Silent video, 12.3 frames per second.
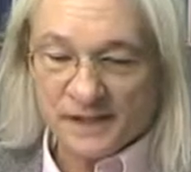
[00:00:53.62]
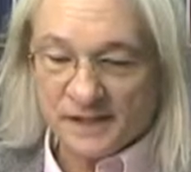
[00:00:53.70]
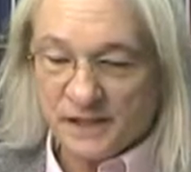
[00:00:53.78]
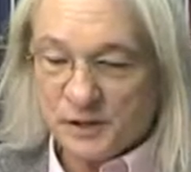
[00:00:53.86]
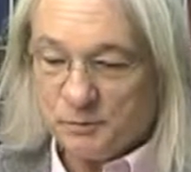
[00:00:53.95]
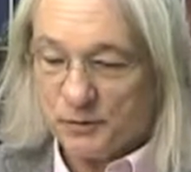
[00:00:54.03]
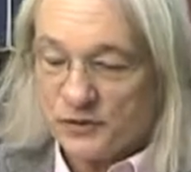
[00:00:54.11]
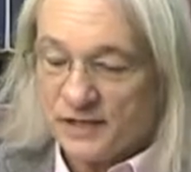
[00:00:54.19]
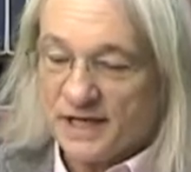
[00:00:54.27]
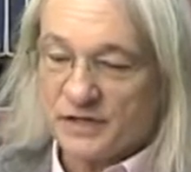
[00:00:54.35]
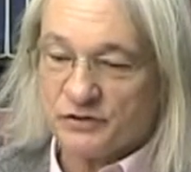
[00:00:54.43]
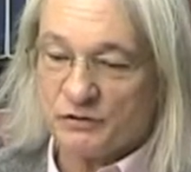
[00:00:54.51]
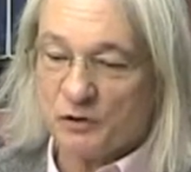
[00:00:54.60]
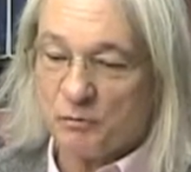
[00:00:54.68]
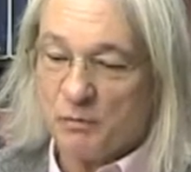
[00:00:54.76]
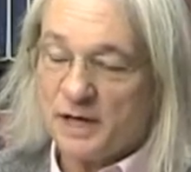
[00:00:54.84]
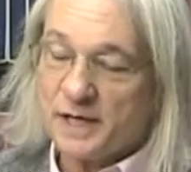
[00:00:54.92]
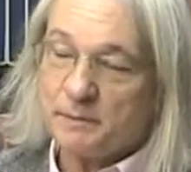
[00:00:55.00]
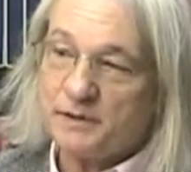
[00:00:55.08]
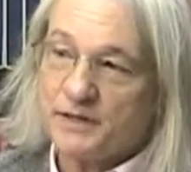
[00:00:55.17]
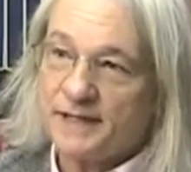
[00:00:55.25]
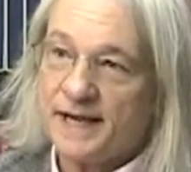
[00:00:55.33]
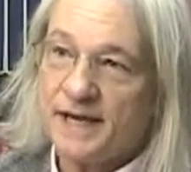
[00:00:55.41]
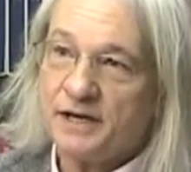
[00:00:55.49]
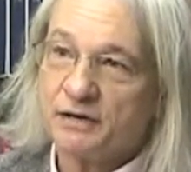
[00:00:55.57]
Each person has their own money, but the
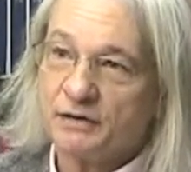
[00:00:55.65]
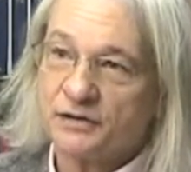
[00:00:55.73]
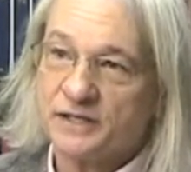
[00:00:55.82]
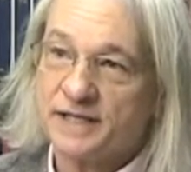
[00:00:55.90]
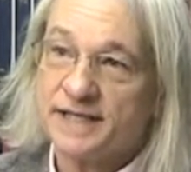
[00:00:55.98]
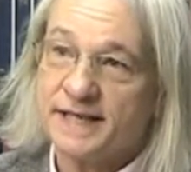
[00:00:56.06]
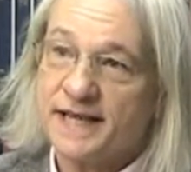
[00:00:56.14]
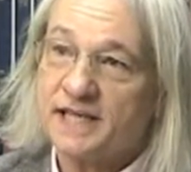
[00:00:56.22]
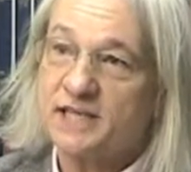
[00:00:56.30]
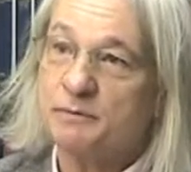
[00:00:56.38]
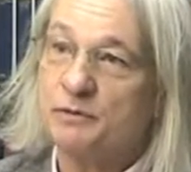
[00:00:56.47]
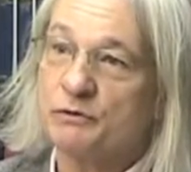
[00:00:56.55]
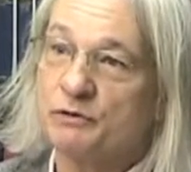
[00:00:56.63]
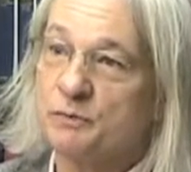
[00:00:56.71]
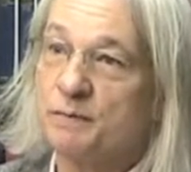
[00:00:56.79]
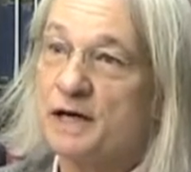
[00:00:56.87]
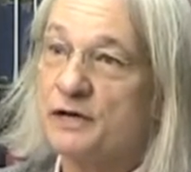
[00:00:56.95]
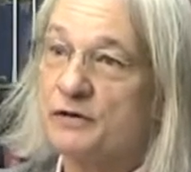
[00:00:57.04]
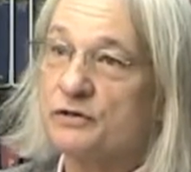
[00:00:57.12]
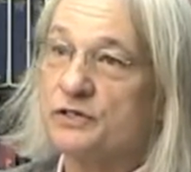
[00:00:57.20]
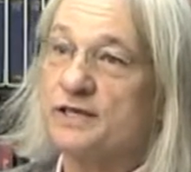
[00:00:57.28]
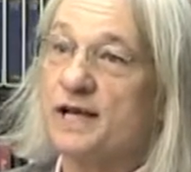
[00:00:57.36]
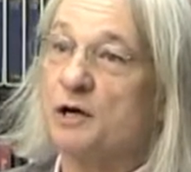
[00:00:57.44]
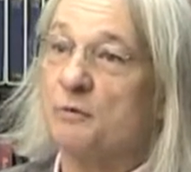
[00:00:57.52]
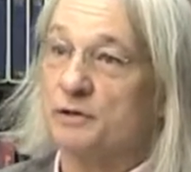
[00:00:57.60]
takers can take some of the responders'
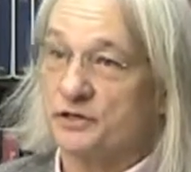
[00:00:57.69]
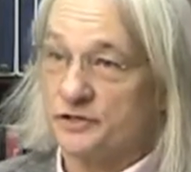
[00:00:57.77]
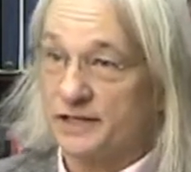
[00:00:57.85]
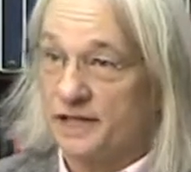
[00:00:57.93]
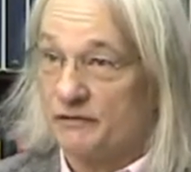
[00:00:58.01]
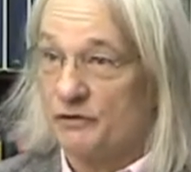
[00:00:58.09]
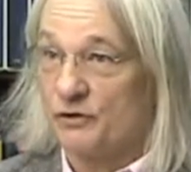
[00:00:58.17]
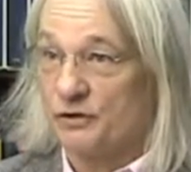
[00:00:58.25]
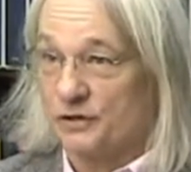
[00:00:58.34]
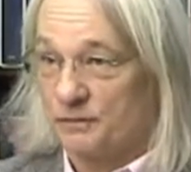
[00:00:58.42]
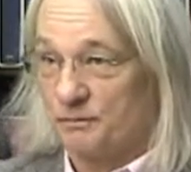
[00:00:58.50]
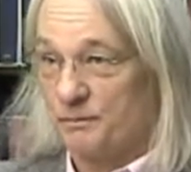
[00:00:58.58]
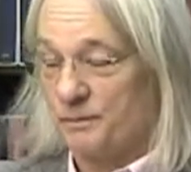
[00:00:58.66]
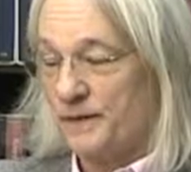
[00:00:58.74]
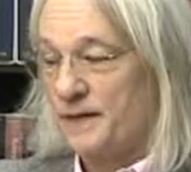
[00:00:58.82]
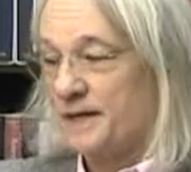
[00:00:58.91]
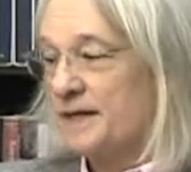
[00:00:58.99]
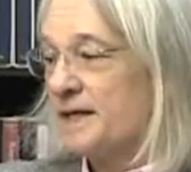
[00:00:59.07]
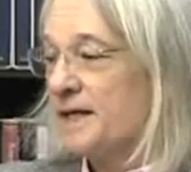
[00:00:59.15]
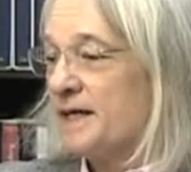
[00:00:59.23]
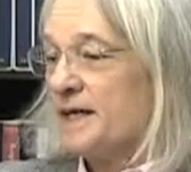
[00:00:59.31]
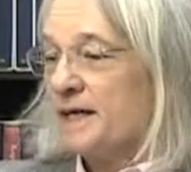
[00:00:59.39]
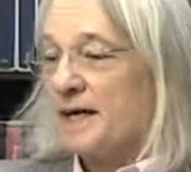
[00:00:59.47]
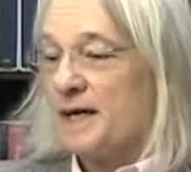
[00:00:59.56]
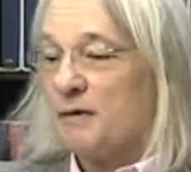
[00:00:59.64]
endowments that they've earned.
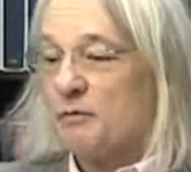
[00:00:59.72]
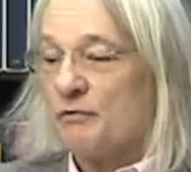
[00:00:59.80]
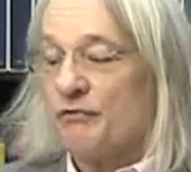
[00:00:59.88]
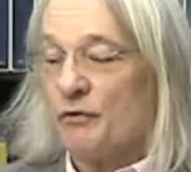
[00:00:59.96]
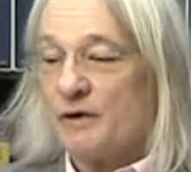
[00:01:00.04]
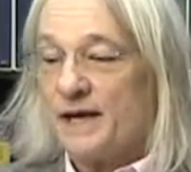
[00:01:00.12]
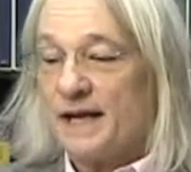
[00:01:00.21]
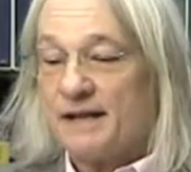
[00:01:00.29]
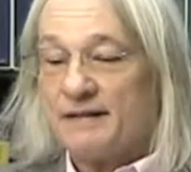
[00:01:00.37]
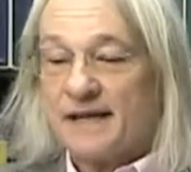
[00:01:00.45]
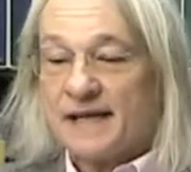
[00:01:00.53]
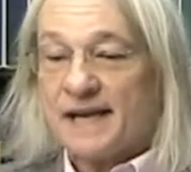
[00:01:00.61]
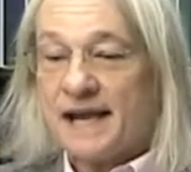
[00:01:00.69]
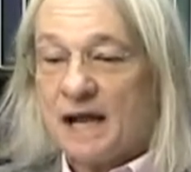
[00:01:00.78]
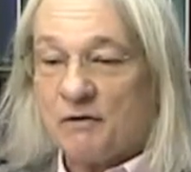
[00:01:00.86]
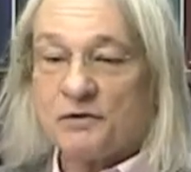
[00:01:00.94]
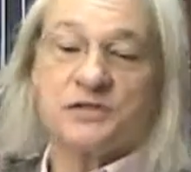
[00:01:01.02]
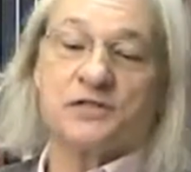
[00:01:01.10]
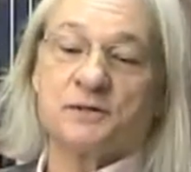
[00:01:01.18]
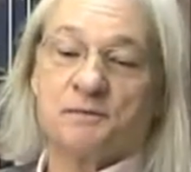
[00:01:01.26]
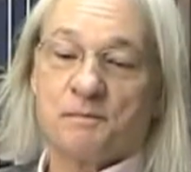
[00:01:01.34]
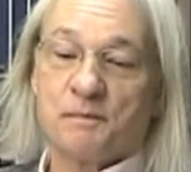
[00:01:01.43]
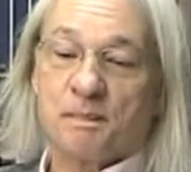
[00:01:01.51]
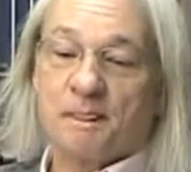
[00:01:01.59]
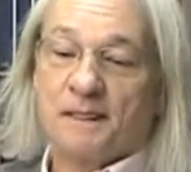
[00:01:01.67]
And beforehand, they announce,
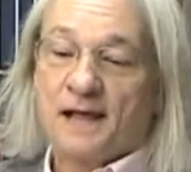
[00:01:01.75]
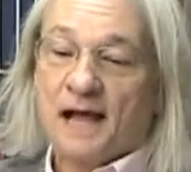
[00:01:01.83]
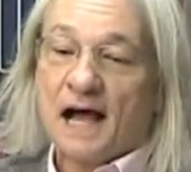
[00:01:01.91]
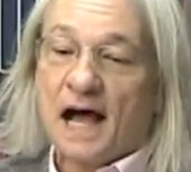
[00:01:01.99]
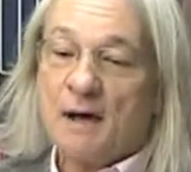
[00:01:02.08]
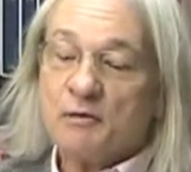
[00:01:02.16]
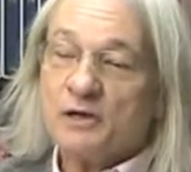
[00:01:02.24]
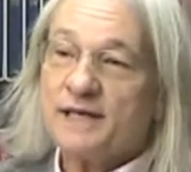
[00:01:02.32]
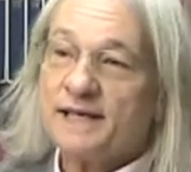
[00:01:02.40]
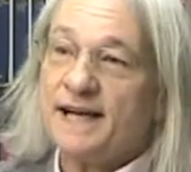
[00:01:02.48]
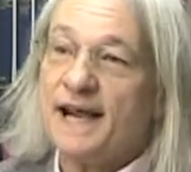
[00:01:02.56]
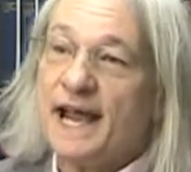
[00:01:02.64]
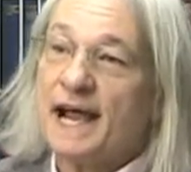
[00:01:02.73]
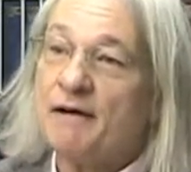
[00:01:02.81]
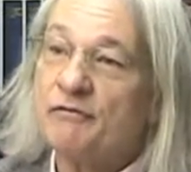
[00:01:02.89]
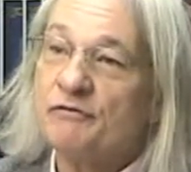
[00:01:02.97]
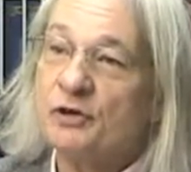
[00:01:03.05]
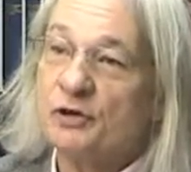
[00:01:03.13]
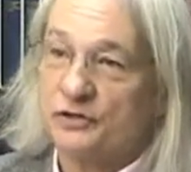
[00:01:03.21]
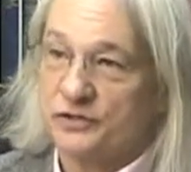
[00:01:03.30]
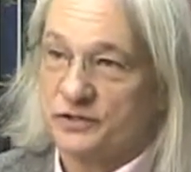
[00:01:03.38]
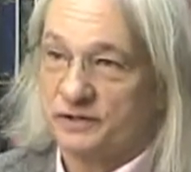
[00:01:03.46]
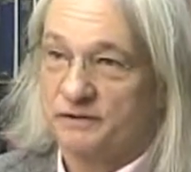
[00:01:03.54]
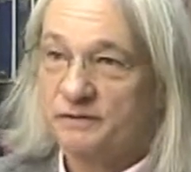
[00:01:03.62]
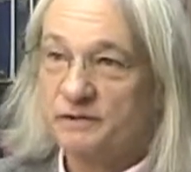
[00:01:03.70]
I'm going to take half of yours.